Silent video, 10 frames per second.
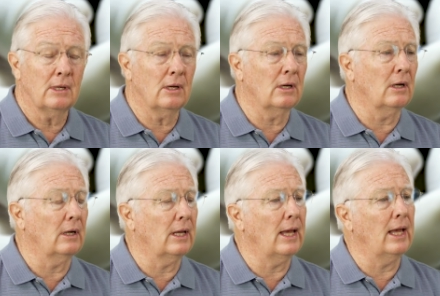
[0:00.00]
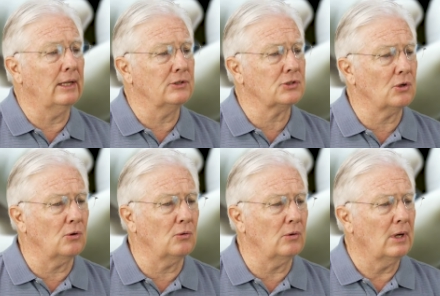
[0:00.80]
Uh, and
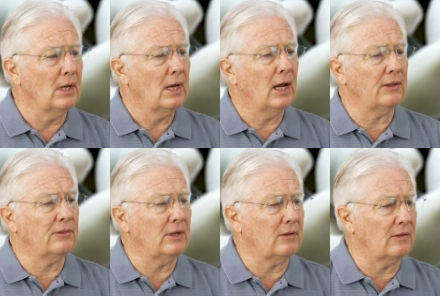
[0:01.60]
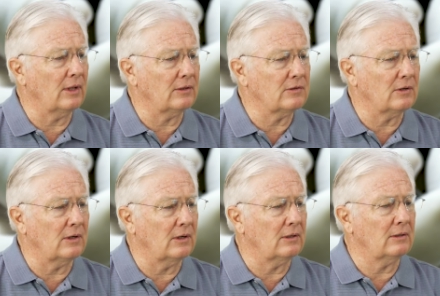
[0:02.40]
so I think that
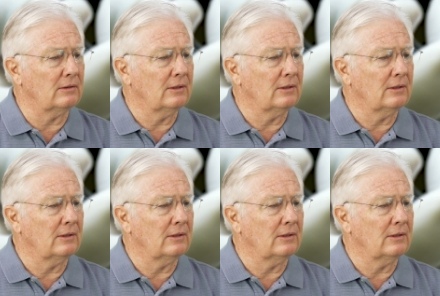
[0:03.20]
uh,